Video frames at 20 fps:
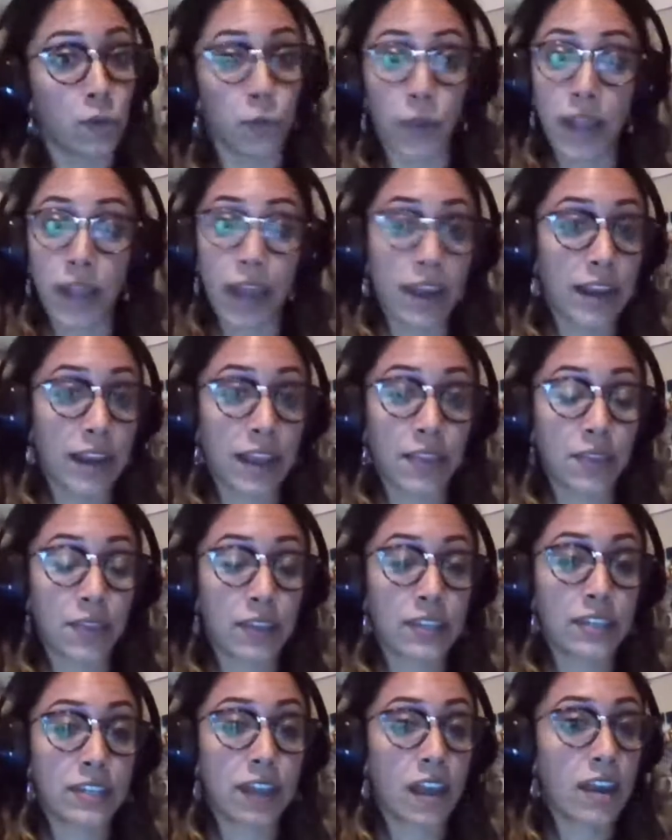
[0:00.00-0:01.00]
We got to get
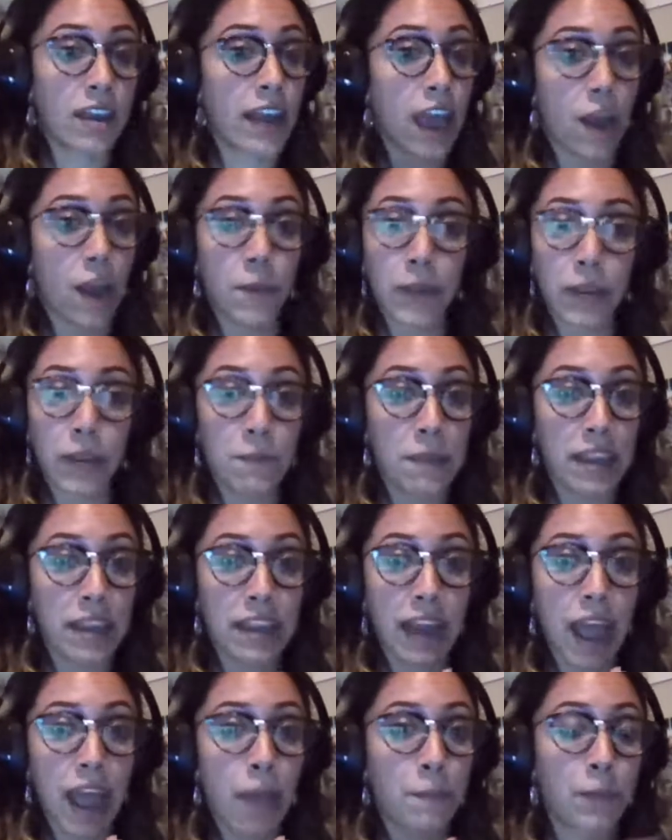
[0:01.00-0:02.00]
this done. How are we going to make
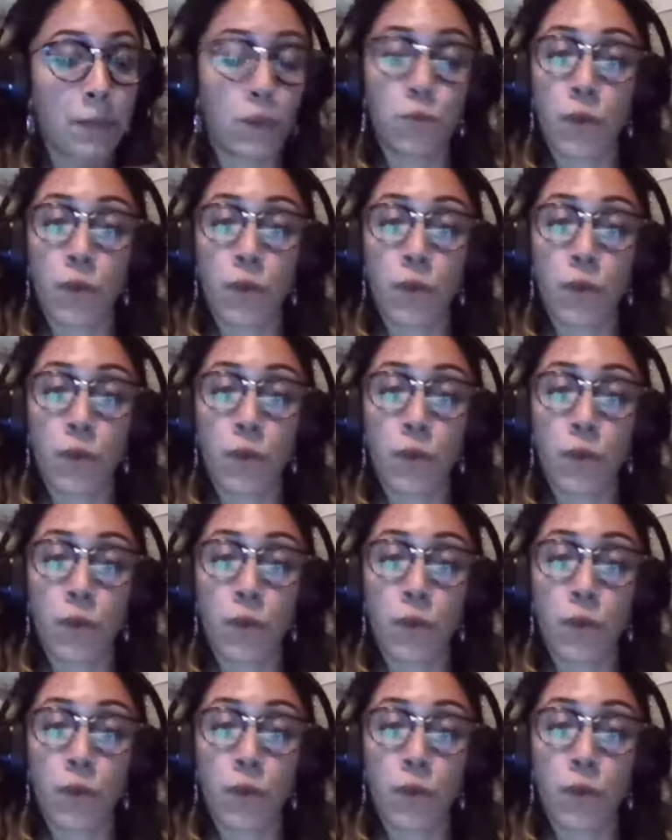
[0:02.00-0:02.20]
it happen?